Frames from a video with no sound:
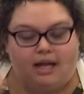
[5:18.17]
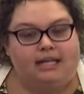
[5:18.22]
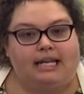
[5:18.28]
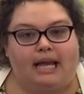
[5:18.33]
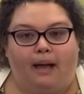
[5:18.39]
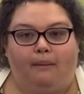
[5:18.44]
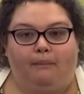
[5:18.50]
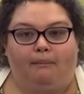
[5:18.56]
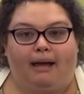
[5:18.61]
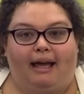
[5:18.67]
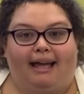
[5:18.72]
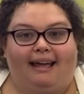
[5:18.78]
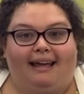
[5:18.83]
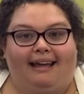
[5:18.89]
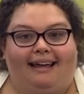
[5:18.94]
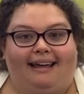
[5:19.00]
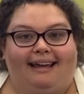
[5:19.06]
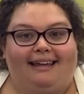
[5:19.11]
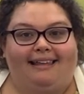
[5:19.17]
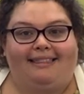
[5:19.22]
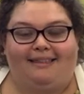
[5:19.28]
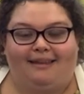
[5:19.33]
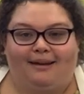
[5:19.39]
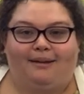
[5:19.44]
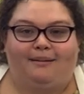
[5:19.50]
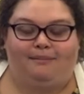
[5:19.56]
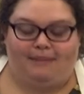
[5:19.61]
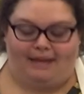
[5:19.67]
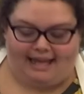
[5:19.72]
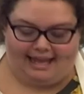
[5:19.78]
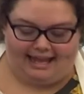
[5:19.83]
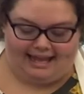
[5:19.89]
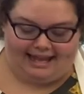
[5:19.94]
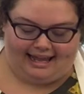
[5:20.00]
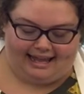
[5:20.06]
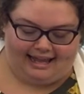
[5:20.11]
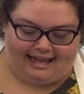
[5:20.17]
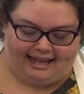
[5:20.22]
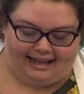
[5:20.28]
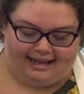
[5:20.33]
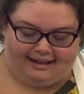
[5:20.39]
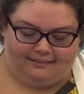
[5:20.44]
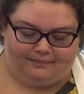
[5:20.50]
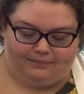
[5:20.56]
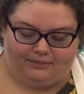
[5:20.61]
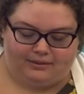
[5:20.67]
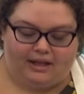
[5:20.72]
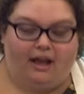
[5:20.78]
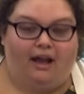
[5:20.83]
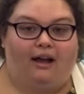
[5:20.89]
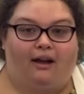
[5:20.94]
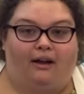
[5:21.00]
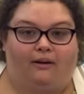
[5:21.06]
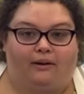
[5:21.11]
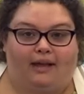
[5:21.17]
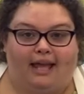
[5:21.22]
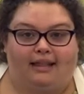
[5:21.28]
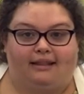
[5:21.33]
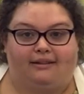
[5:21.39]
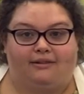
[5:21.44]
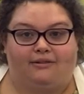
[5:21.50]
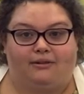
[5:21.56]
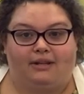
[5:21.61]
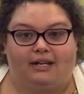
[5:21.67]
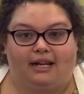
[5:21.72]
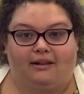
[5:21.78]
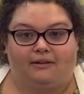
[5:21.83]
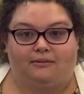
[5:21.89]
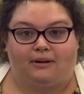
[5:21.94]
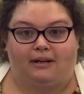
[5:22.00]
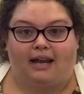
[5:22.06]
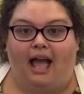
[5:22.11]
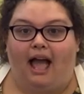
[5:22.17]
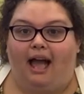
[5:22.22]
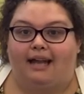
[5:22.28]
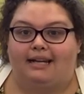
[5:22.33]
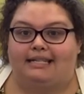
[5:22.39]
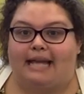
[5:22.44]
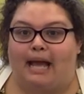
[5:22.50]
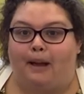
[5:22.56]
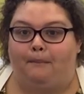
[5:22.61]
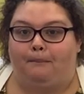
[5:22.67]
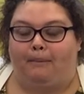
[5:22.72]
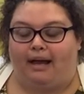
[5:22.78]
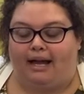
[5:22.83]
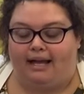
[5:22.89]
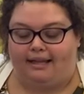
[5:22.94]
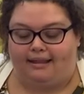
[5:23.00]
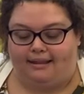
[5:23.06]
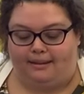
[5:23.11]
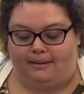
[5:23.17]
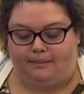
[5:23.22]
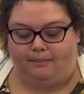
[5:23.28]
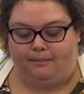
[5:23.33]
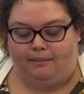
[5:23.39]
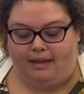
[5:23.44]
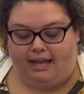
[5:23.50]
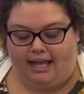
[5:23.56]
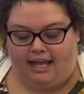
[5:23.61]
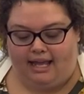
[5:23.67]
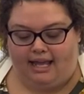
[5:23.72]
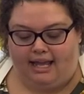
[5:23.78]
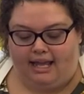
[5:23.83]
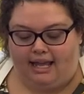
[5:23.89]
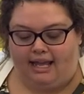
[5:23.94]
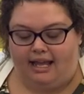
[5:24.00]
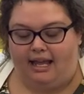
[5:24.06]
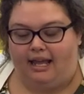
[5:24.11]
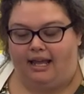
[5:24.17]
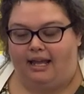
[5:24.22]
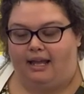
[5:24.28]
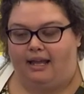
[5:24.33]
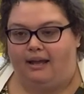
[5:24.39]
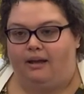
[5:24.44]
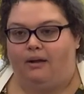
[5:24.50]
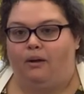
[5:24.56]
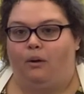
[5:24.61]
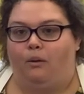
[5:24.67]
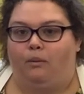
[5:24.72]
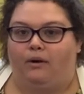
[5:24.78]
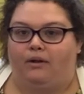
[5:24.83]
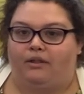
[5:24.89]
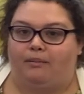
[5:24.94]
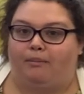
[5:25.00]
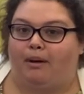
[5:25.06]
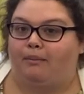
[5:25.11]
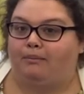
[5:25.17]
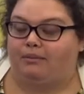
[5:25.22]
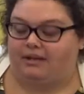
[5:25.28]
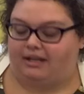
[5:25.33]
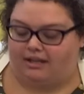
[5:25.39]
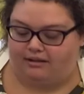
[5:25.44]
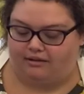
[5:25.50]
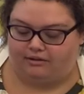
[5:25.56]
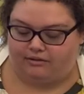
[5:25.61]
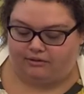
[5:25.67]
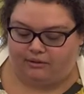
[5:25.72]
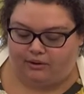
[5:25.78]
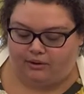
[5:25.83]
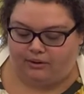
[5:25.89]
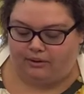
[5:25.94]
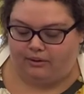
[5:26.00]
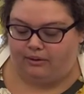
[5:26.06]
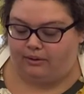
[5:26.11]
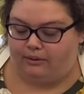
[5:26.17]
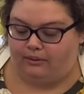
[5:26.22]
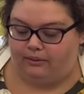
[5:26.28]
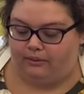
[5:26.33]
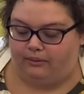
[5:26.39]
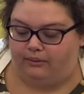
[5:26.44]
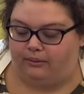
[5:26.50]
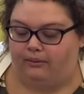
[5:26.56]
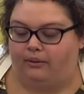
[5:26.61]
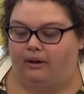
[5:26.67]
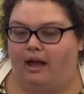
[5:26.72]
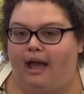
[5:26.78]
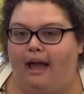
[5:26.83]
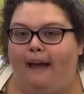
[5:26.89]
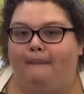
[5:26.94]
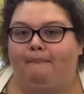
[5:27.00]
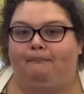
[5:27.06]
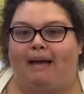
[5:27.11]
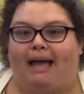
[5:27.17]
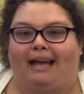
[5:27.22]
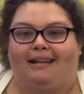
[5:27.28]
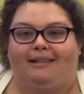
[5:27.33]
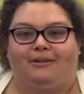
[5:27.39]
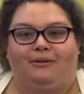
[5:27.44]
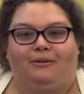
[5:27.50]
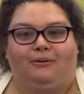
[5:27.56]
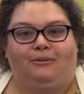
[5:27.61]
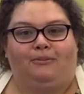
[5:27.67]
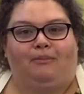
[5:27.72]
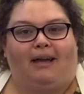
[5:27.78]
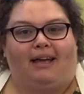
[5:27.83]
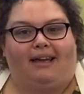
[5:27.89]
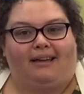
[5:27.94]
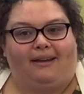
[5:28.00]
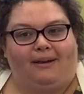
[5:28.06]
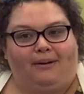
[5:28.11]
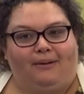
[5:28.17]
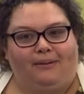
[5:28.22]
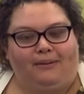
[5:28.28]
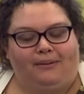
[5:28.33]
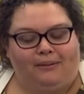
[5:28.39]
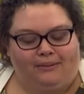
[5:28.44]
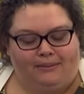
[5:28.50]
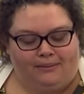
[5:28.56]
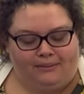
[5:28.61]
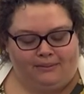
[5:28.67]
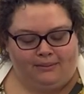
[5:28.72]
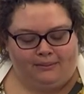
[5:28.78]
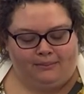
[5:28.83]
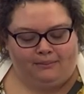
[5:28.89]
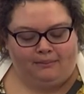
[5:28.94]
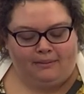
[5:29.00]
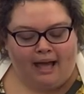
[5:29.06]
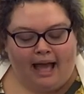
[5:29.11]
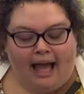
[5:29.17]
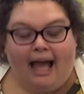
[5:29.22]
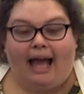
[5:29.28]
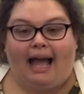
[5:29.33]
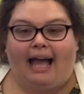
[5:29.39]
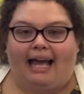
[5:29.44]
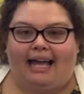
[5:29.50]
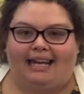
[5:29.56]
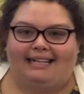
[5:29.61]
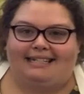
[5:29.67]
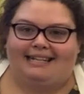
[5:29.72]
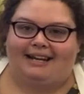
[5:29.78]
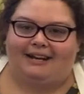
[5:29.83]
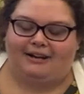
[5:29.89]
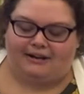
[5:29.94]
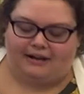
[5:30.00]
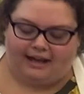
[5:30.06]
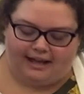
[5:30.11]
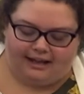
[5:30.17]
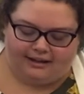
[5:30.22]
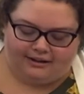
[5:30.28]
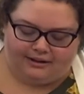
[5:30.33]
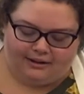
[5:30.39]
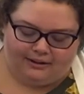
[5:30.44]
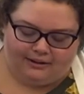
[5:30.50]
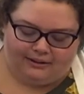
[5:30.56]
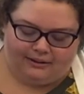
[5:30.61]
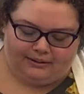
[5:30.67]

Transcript: Down by the bay. Okay, let's do the next one. Down by the bay, where the pumpkins grow, back to my home, I dare not go.